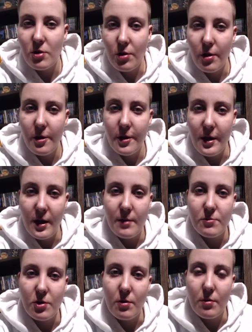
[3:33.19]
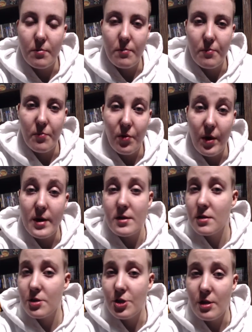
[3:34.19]
A lot of the games are
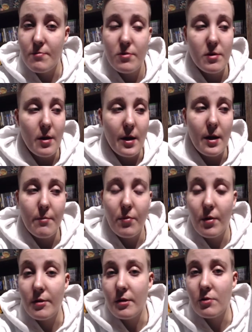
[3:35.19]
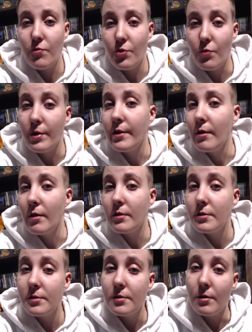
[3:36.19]
priced cheaper. Like I bought this for
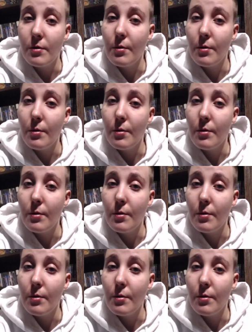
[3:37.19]
$20, so